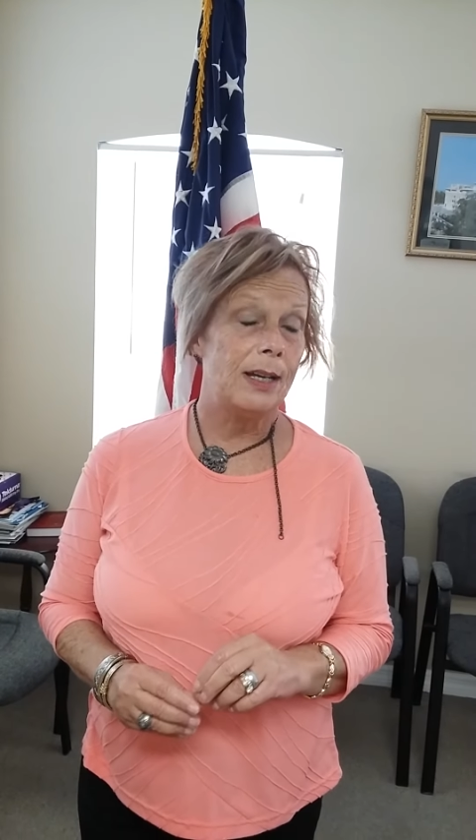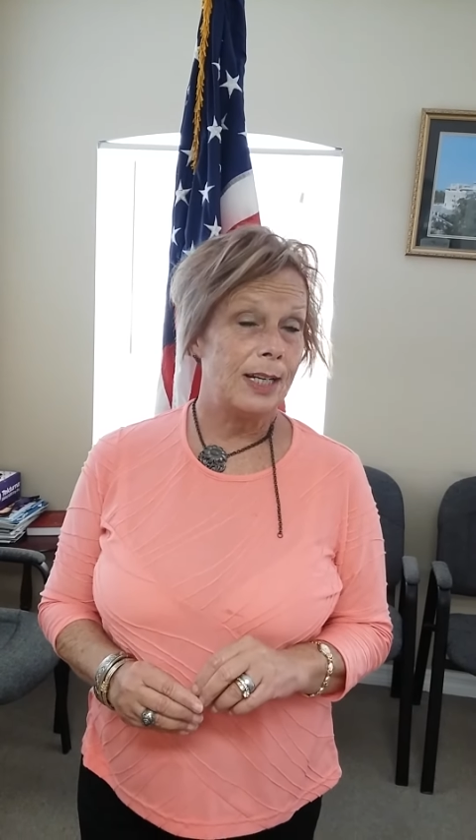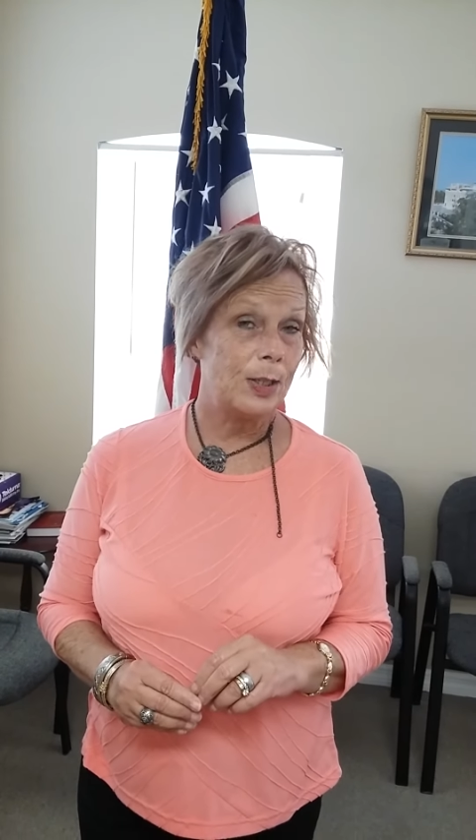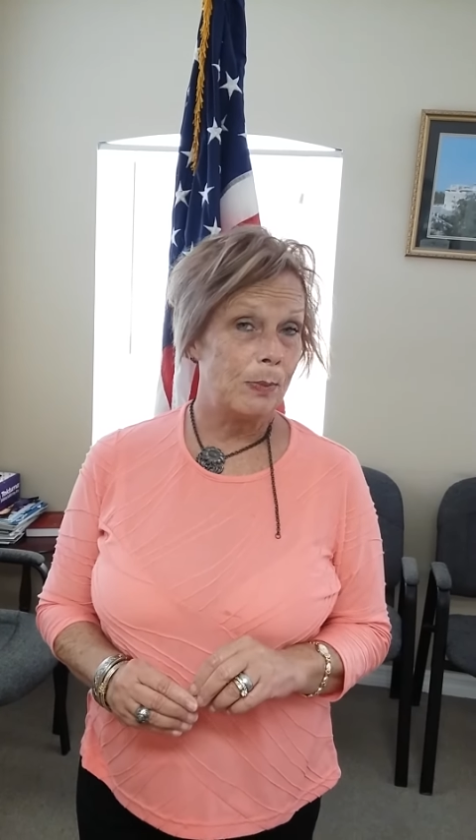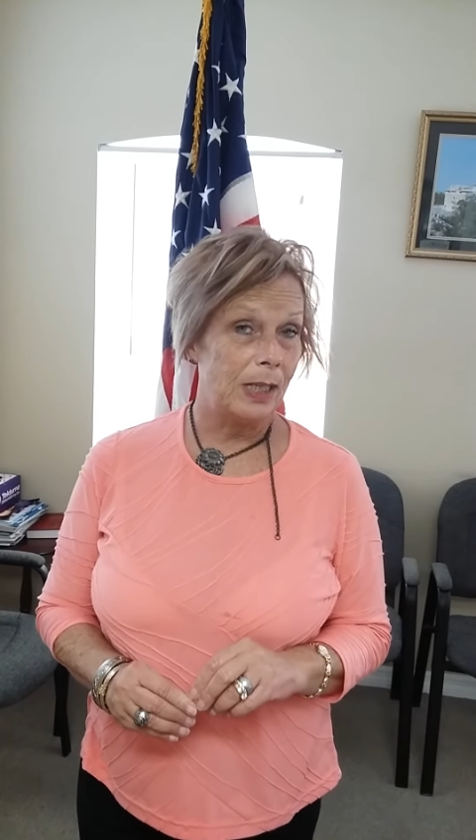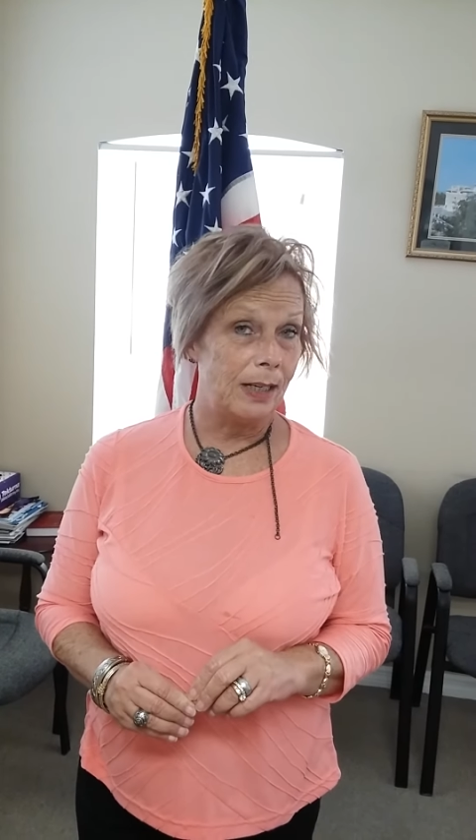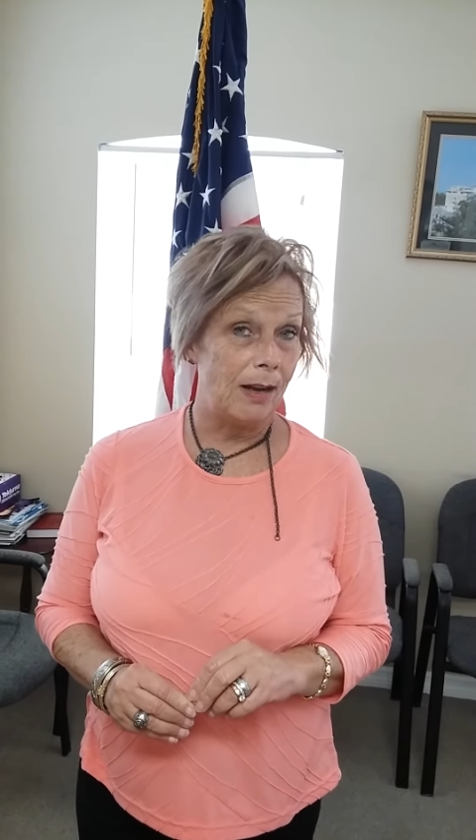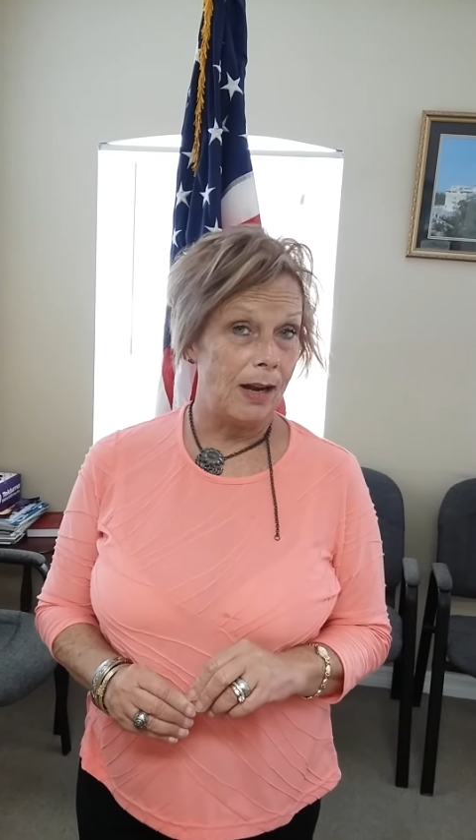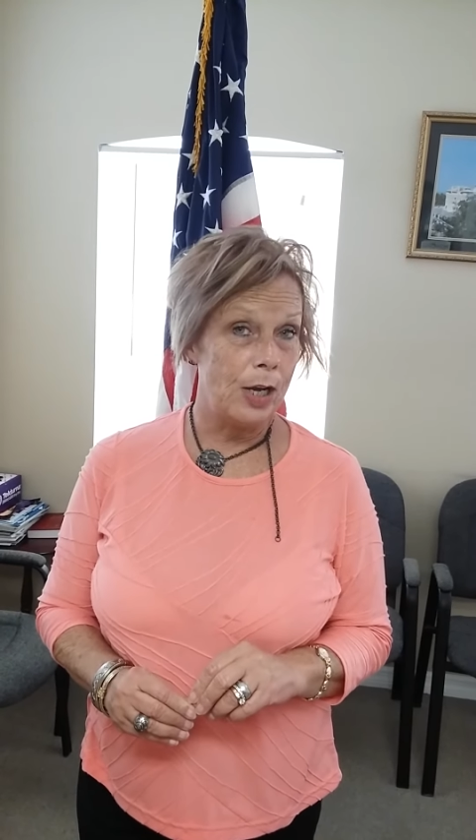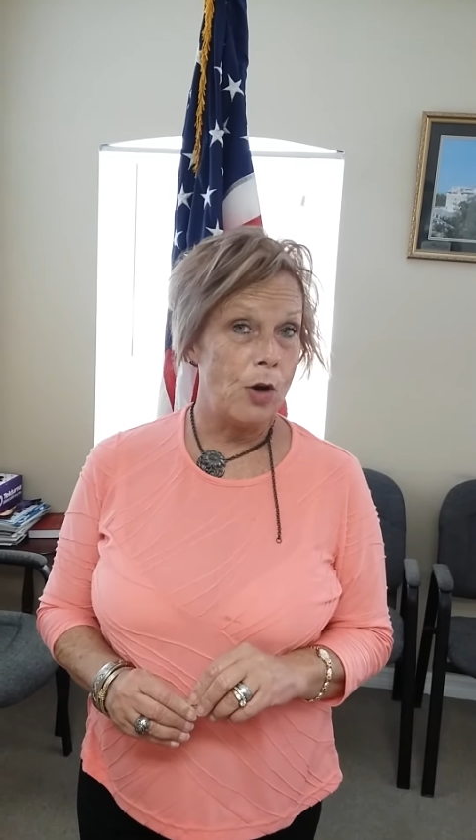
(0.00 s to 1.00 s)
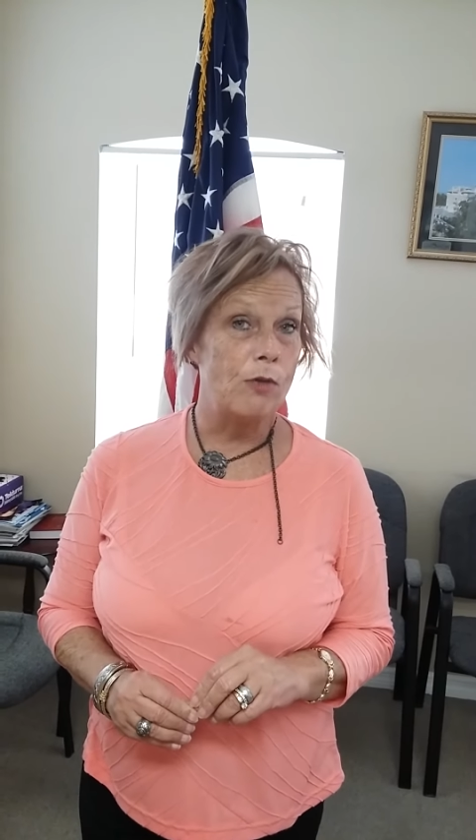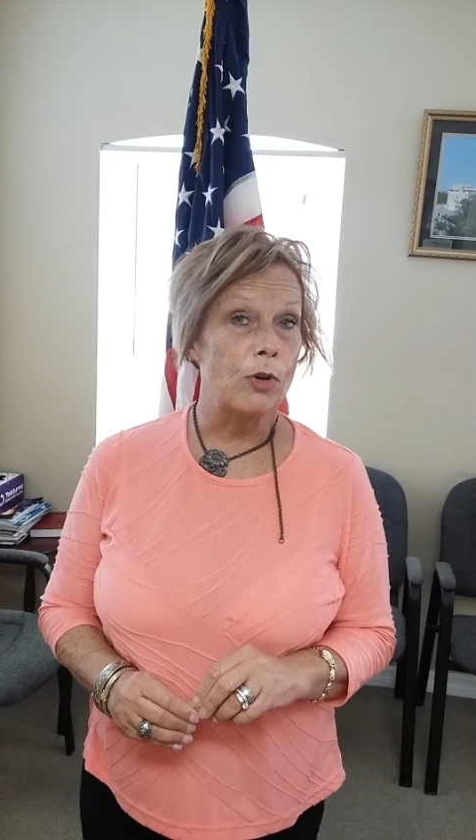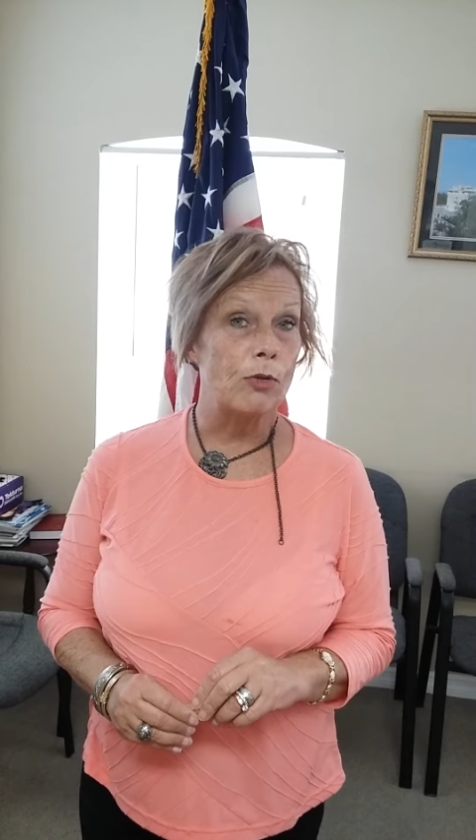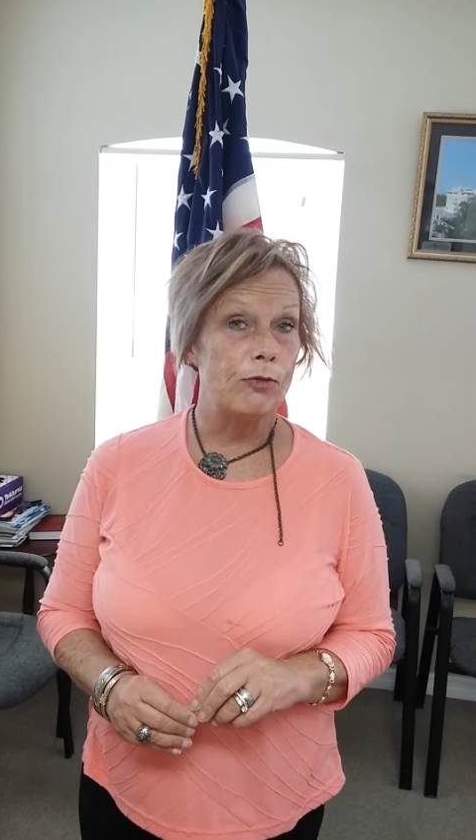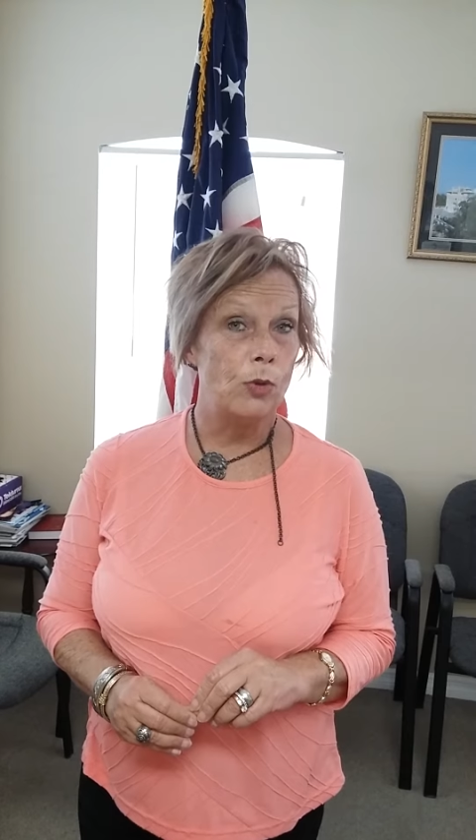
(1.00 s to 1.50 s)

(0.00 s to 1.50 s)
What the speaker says: husband and I over